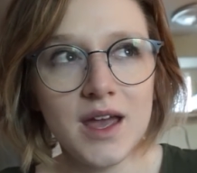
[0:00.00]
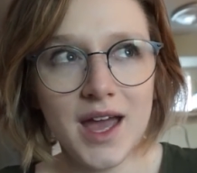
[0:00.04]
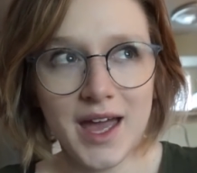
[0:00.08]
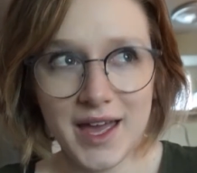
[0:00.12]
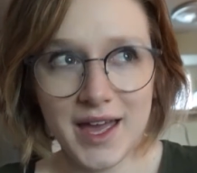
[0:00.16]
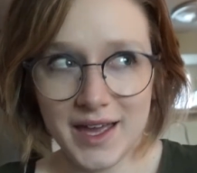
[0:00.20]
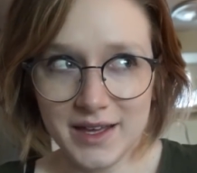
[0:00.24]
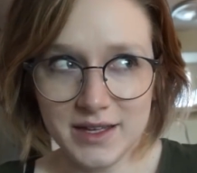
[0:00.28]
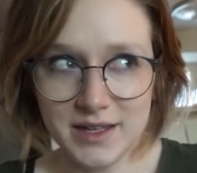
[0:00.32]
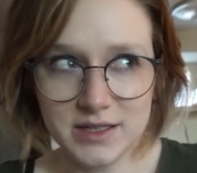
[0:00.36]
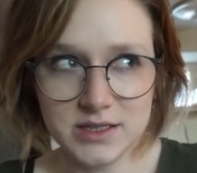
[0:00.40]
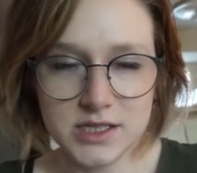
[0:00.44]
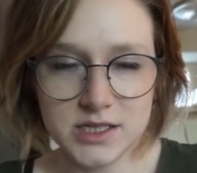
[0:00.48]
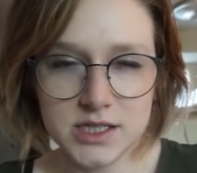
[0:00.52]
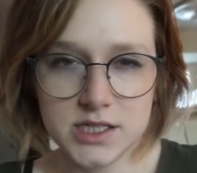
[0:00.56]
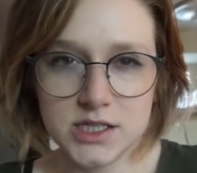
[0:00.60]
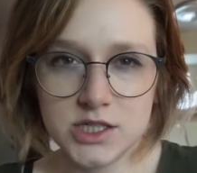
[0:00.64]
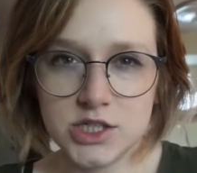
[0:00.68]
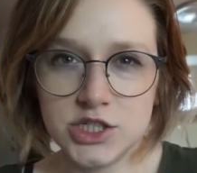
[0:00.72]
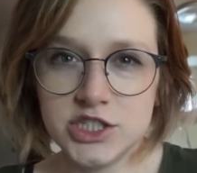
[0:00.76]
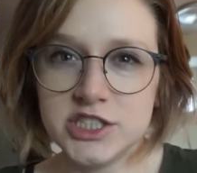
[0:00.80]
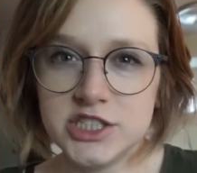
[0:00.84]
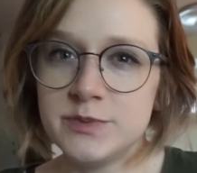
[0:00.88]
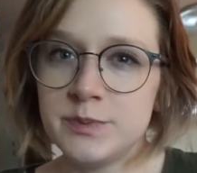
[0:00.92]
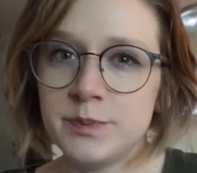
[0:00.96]
And
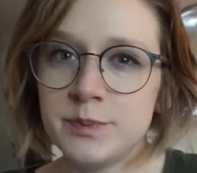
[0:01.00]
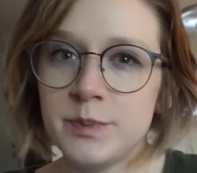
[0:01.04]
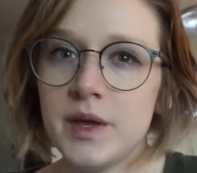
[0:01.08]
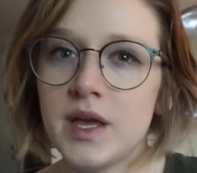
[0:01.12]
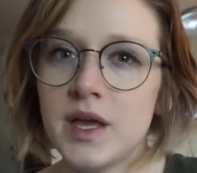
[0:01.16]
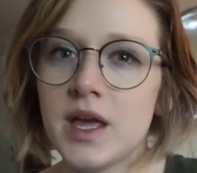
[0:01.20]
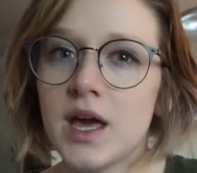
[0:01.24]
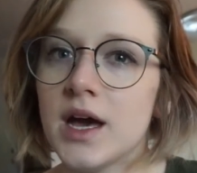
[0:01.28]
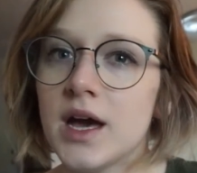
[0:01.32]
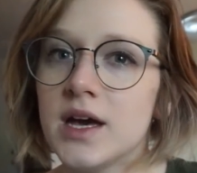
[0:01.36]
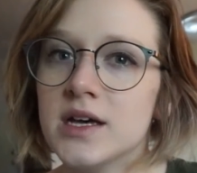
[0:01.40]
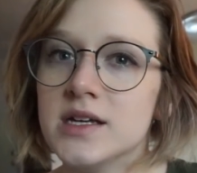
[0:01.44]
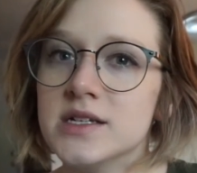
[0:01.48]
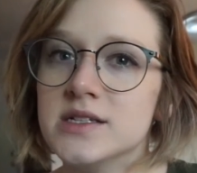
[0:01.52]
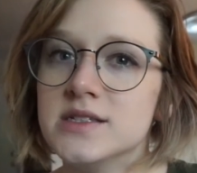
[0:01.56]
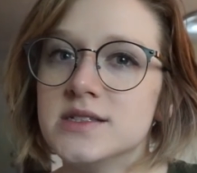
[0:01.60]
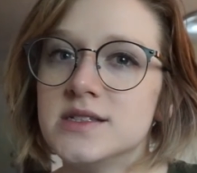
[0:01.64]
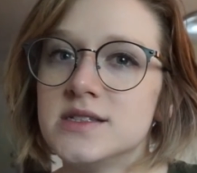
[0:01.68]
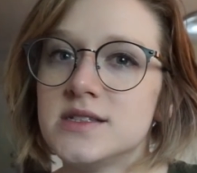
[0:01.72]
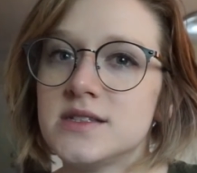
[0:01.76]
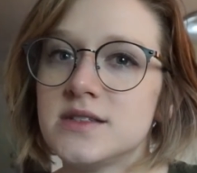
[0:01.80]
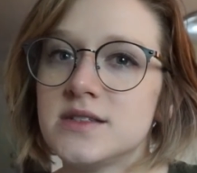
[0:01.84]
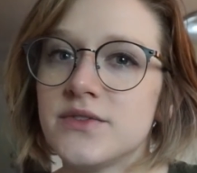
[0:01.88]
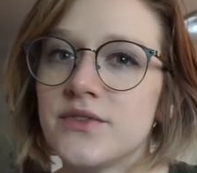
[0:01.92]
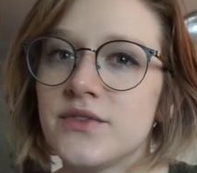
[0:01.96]
just
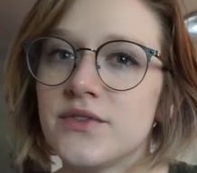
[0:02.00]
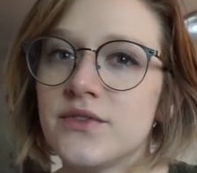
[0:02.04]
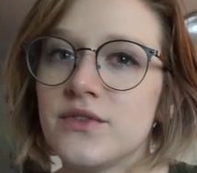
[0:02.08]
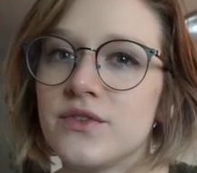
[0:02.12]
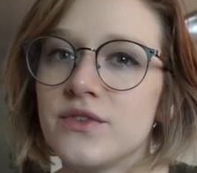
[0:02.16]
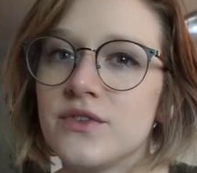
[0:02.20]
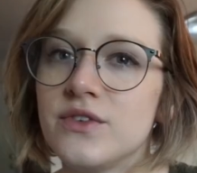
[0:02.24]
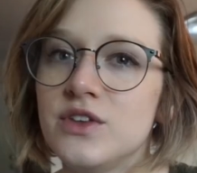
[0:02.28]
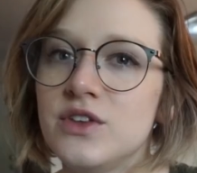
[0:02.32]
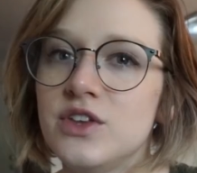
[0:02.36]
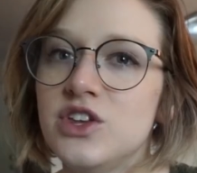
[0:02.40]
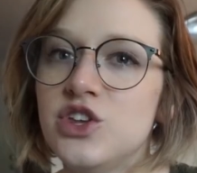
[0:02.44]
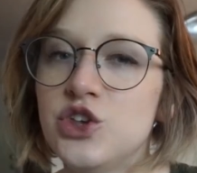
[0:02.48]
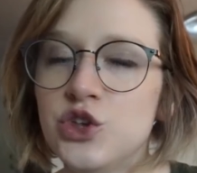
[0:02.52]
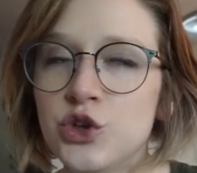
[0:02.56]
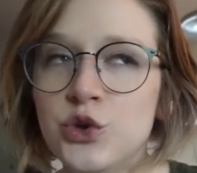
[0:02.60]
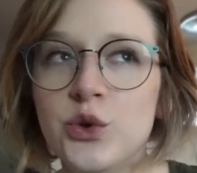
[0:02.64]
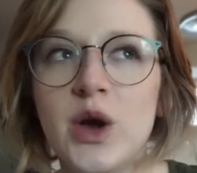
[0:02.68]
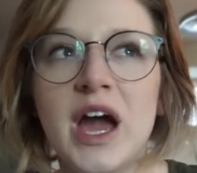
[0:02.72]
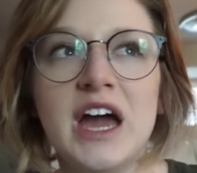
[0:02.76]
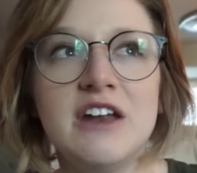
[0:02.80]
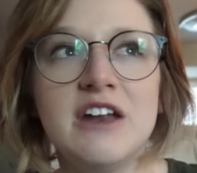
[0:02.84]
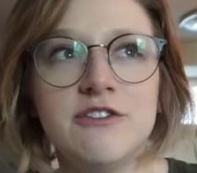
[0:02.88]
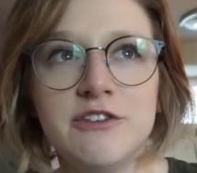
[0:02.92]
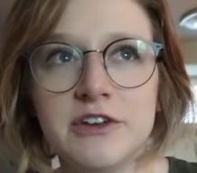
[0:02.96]
because
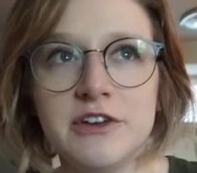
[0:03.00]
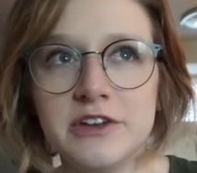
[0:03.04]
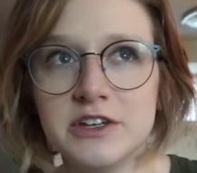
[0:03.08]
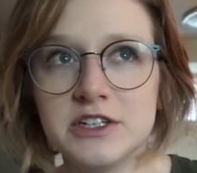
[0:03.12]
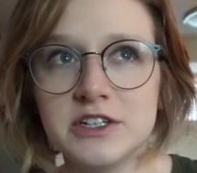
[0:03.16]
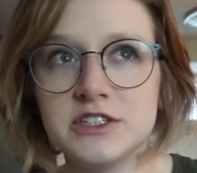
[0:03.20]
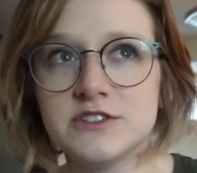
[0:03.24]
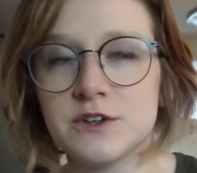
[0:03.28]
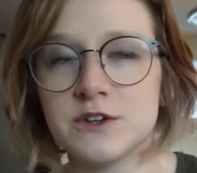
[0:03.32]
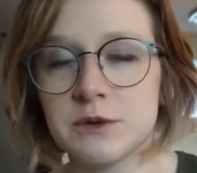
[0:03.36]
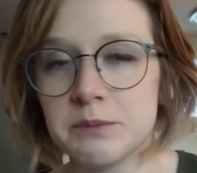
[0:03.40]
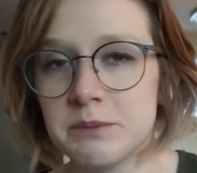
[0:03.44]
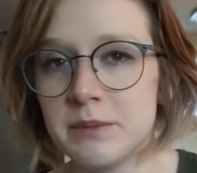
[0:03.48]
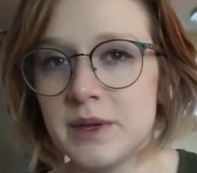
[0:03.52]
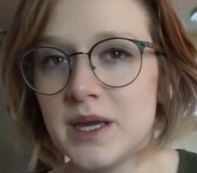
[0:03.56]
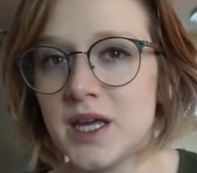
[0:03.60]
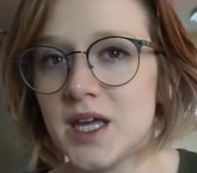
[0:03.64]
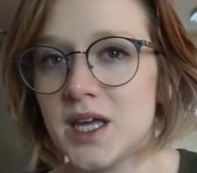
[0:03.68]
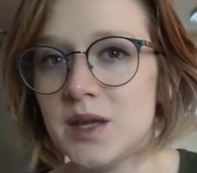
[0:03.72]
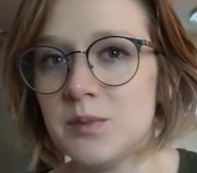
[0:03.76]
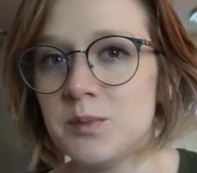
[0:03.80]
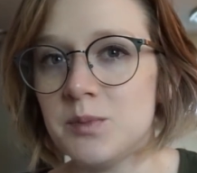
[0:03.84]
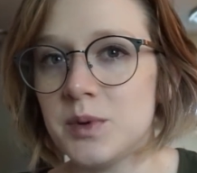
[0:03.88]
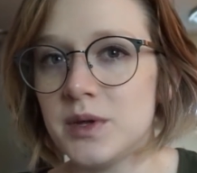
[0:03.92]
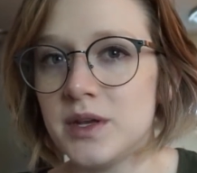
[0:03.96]
you had feelings for
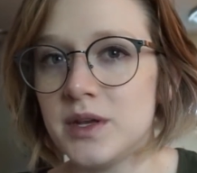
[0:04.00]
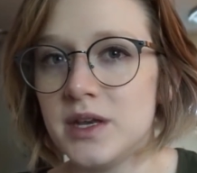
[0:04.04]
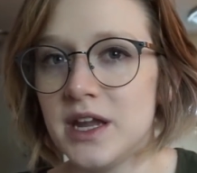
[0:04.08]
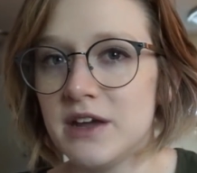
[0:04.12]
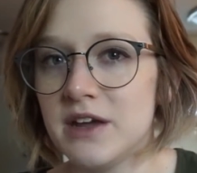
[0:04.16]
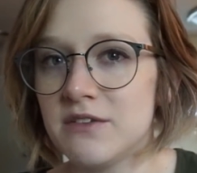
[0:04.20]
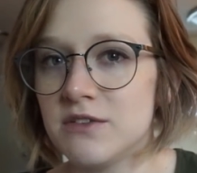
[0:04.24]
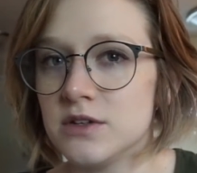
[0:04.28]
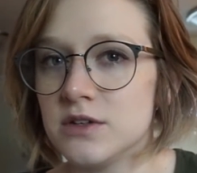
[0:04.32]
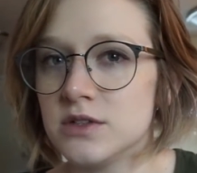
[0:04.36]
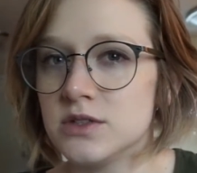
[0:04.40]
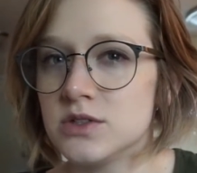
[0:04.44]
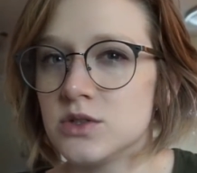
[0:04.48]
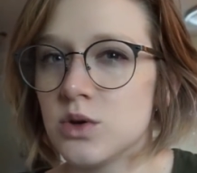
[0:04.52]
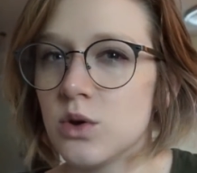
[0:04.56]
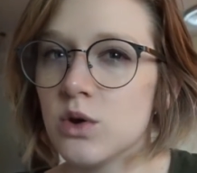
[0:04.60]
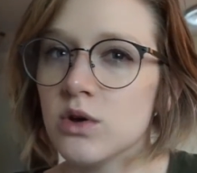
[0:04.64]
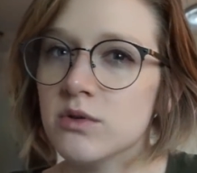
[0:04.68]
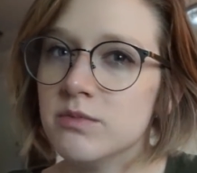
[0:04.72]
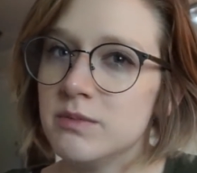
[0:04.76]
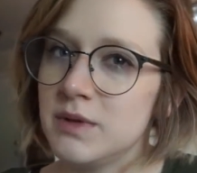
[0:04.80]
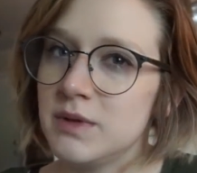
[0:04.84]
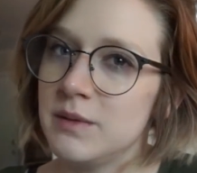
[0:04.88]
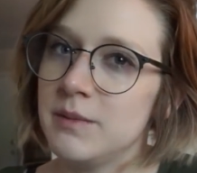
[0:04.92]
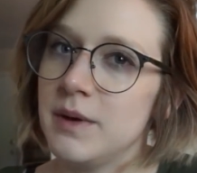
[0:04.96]
me but never
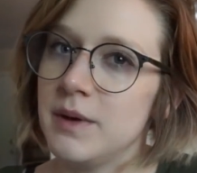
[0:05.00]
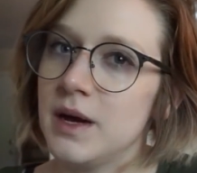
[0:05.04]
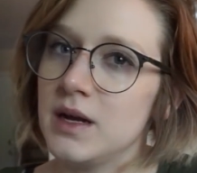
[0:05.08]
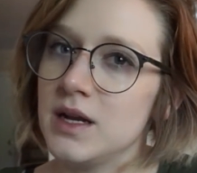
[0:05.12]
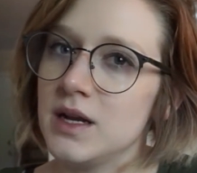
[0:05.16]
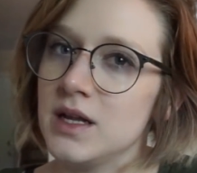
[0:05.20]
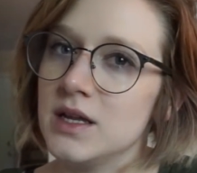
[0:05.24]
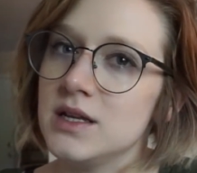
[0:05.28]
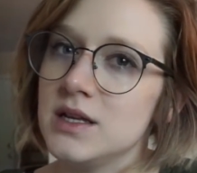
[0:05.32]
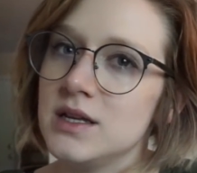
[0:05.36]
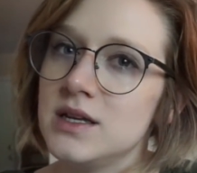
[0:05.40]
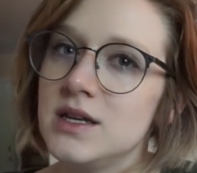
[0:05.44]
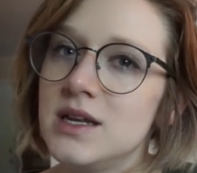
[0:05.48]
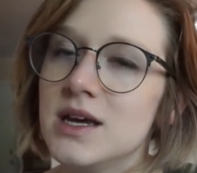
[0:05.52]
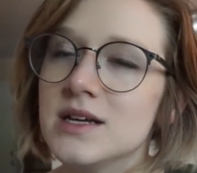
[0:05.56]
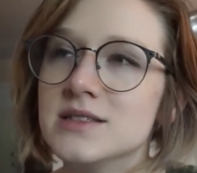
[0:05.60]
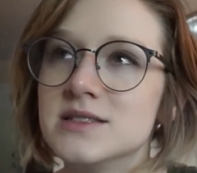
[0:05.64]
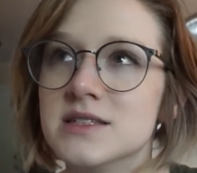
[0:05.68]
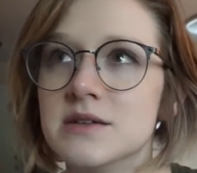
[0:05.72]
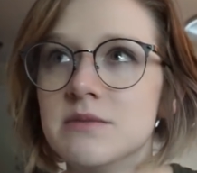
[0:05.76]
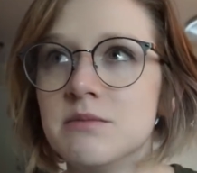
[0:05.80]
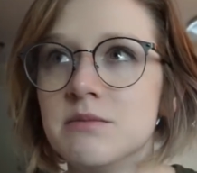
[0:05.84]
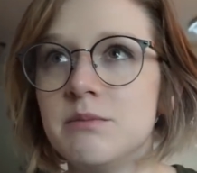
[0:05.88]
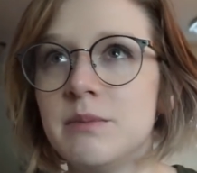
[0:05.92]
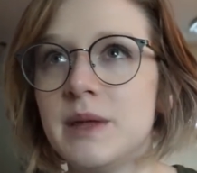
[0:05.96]
told me about it
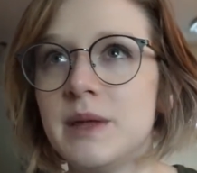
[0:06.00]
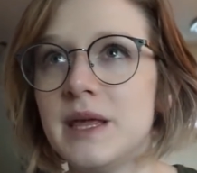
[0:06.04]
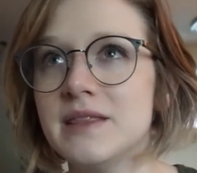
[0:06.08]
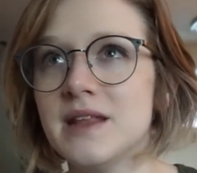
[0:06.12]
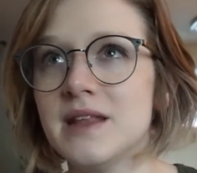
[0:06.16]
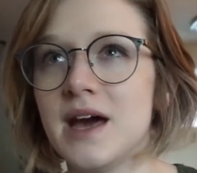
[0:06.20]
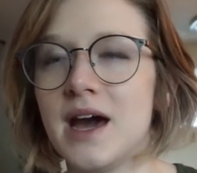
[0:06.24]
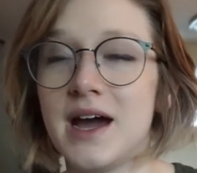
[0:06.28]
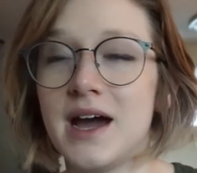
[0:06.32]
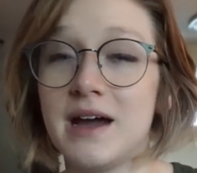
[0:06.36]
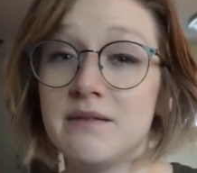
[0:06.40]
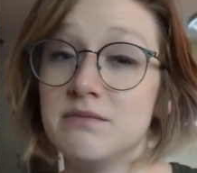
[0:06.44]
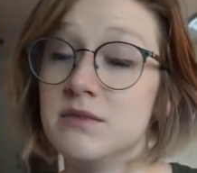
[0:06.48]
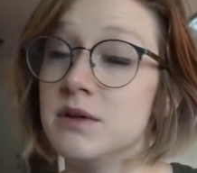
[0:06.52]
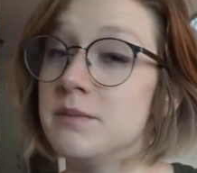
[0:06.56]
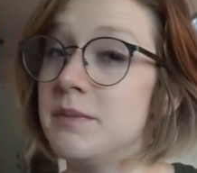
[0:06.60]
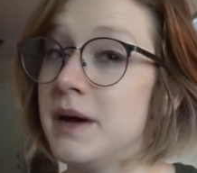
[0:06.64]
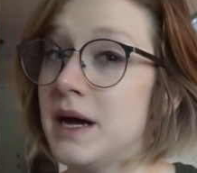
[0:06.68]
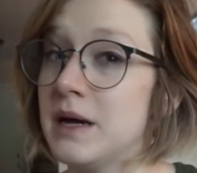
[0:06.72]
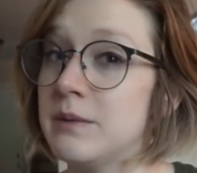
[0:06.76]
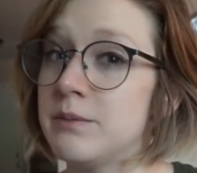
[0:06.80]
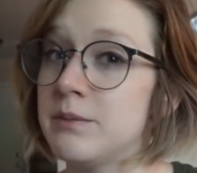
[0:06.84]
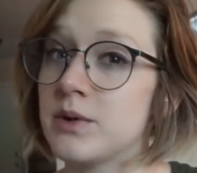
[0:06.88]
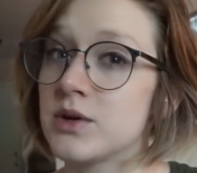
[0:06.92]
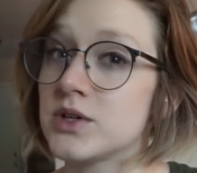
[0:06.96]
doesn't mean that I'm the
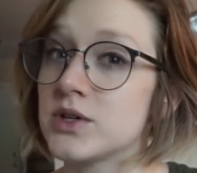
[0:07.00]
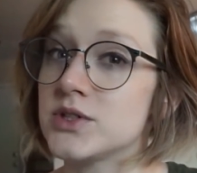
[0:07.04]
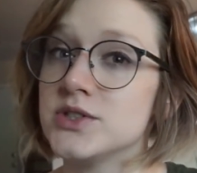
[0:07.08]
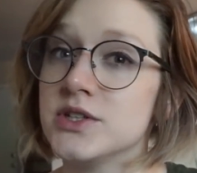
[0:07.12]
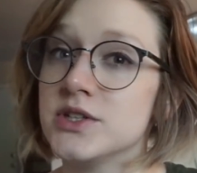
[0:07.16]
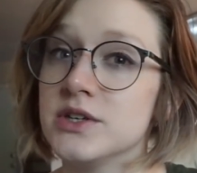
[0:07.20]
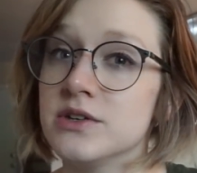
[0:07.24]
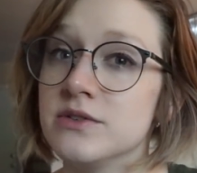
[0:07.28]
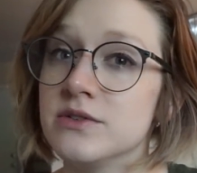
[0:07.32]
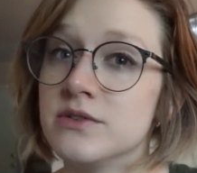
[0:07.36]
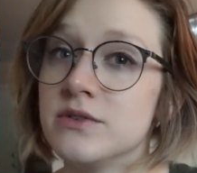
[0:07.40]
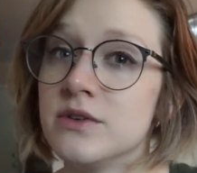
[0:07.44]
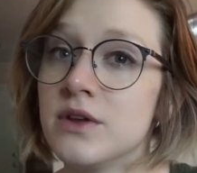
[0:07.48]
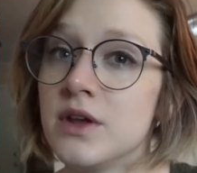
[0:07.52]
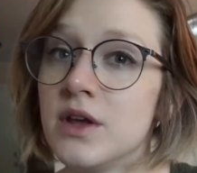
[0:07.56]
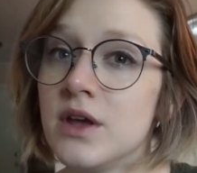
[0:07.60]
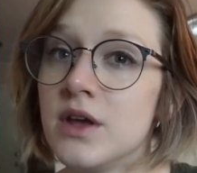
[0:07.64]
bad person